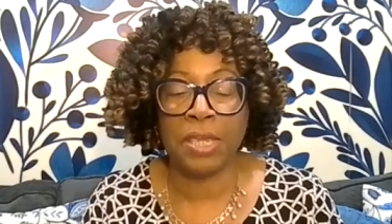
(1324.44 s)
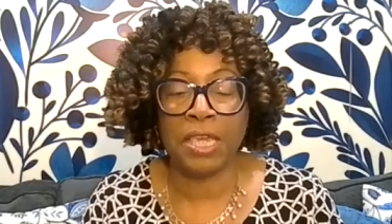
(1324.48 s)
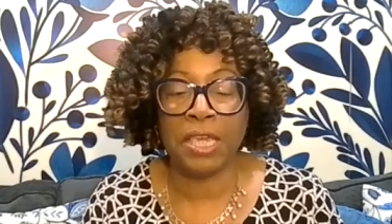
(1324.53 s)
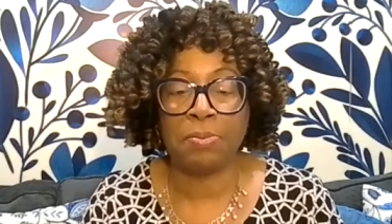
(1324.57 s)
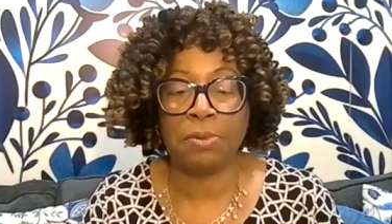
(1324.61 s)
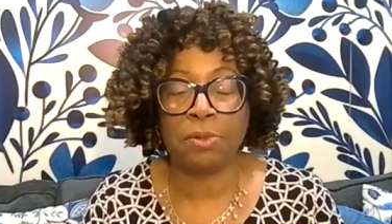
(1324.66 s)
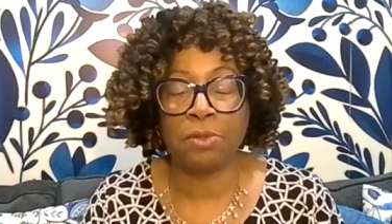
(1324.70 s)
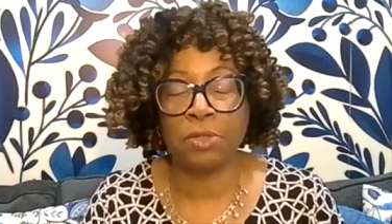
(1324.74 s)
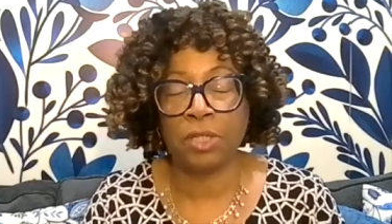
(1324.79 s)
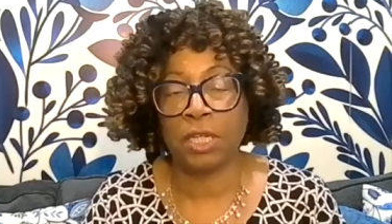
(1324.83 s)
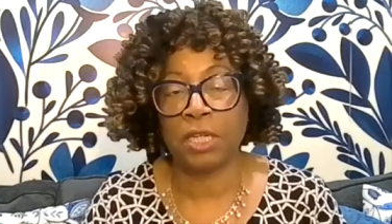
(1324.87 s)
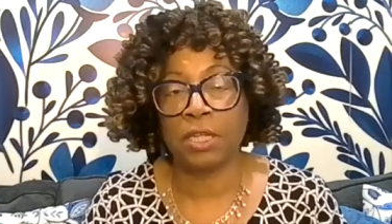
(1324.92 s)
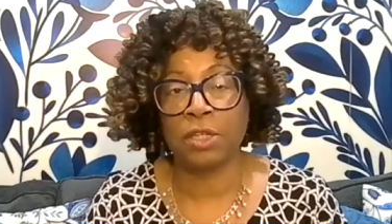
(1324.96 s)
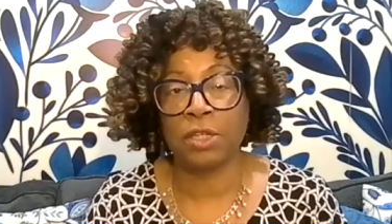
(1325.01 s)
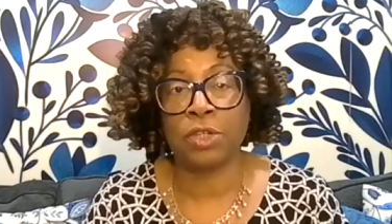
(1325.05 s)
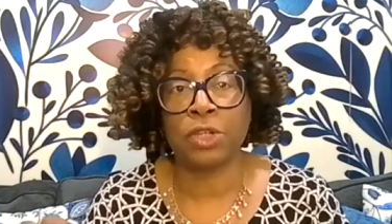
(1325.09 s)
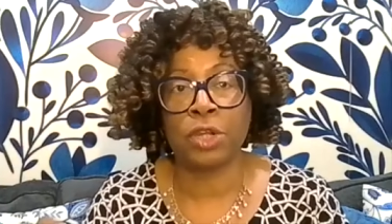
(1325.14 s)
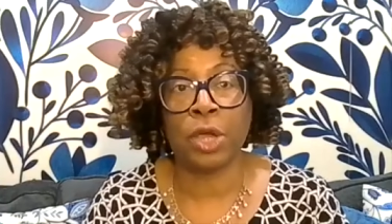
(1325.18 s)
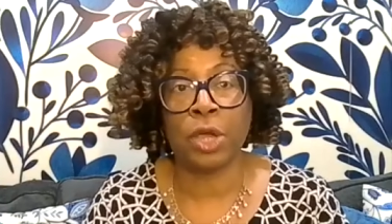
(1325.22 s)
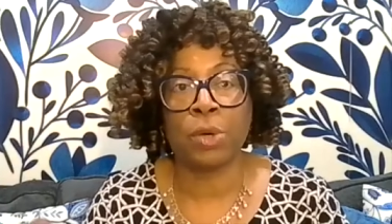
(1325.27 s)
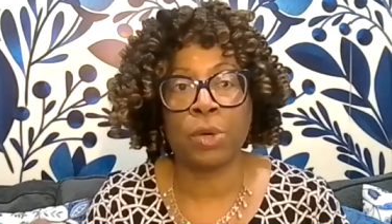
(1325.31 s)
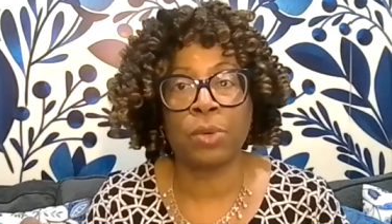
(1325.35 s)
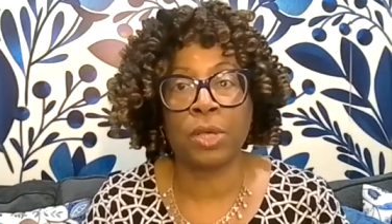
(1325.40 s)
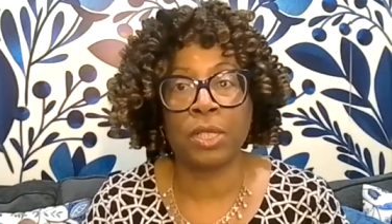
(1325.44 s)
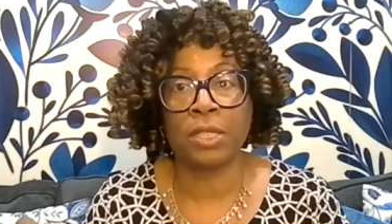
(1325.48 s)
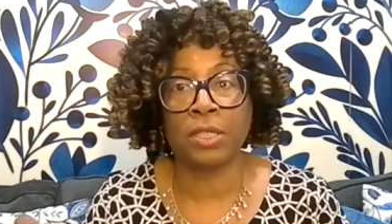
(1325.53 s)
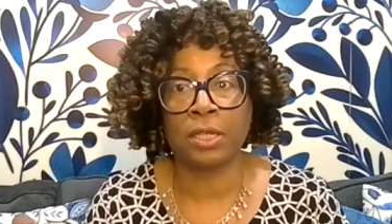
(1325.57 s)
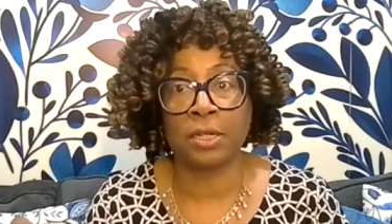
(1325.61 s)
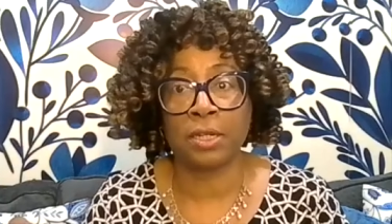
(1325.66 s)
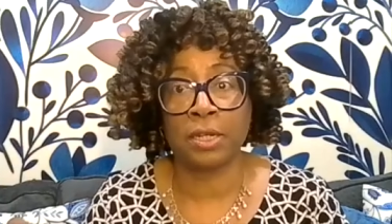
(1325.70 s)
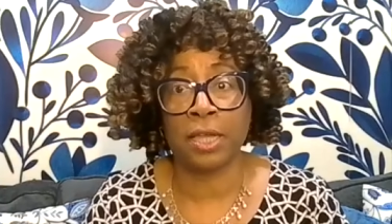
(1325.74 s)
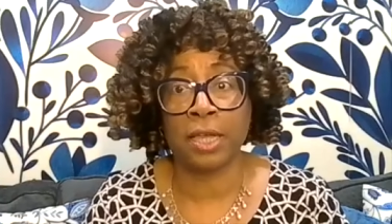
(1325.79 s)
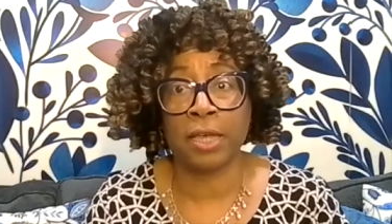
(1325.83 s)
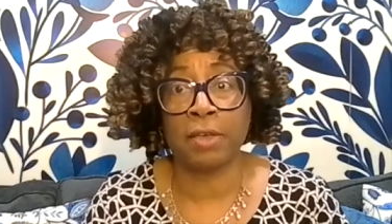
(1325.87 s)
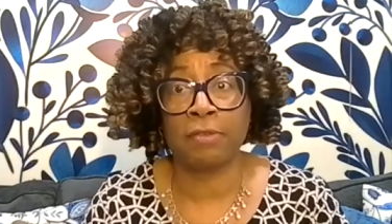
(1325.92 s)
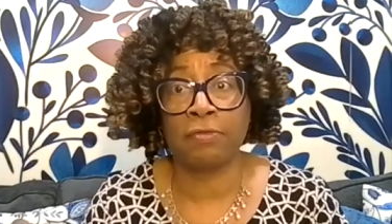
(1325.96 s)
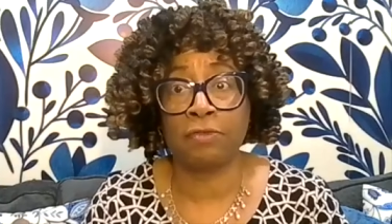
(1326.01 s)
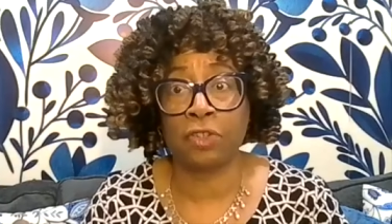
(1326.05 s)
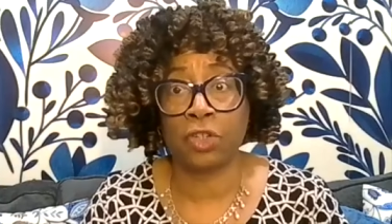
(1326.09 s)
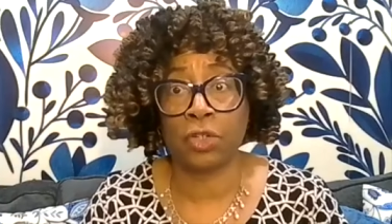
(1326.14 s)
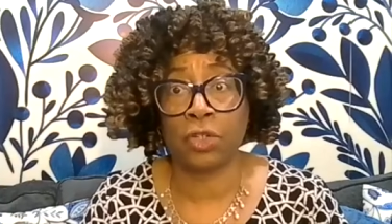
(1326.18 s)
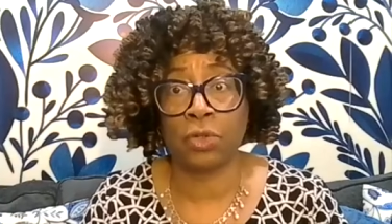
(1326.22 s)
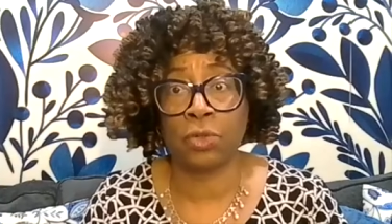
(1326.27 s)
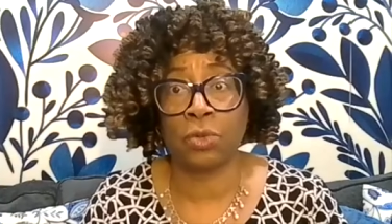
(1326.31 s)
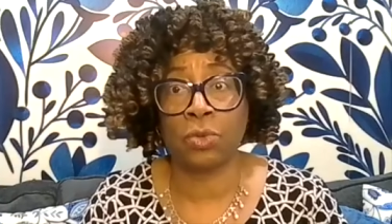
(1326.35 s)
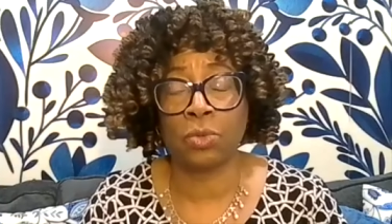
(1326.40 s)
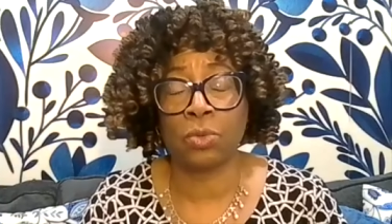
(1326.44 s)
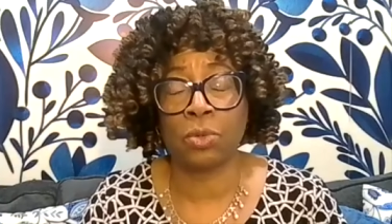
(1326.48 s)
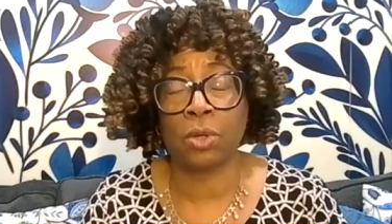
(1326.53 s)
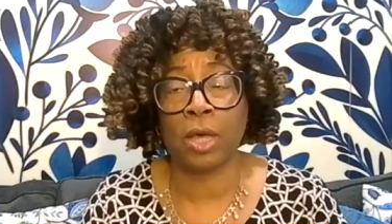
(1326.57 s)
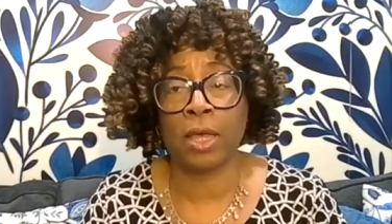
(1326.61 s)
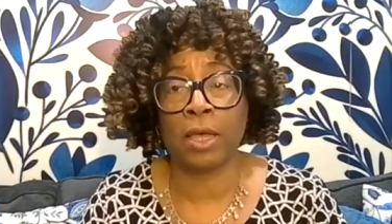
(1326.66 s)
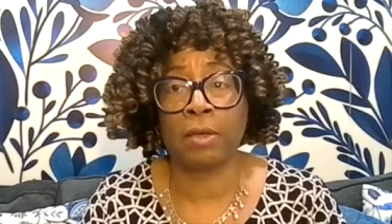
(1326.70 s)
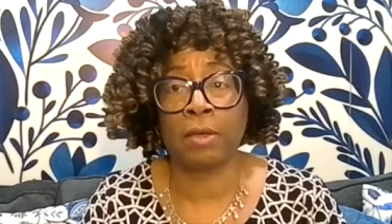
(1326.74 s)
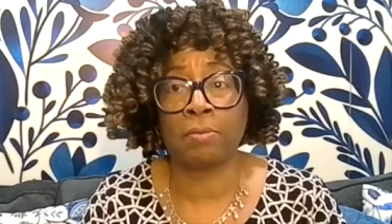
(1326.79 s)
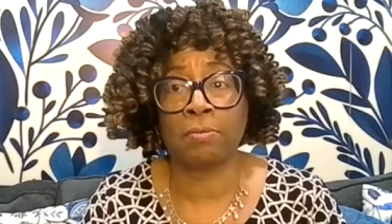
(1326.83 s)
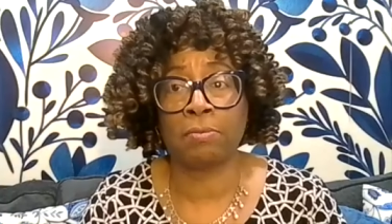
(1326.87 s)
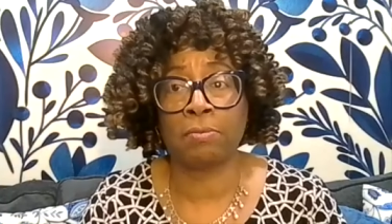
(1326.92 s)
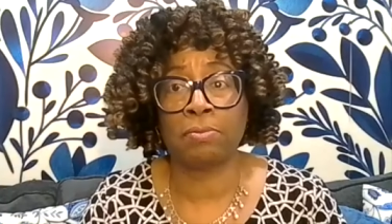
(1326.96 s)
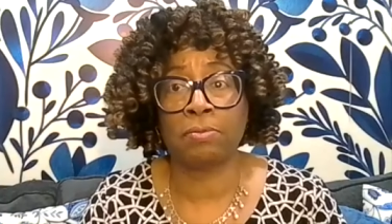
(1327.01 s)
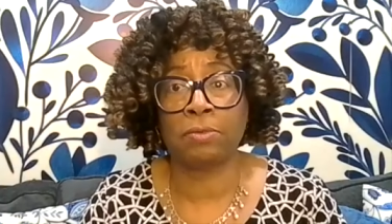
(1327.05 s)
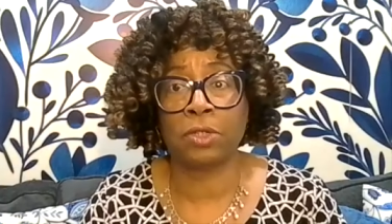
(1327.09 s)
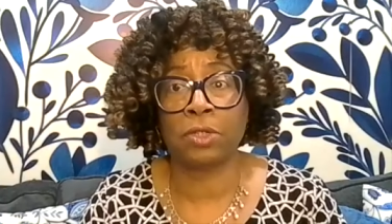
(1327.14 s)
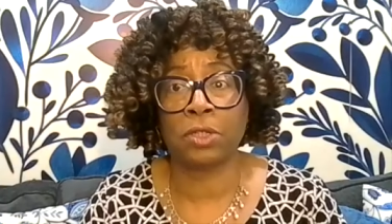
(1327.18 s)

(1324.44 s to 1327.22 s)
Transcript: people didn't know us enough to um,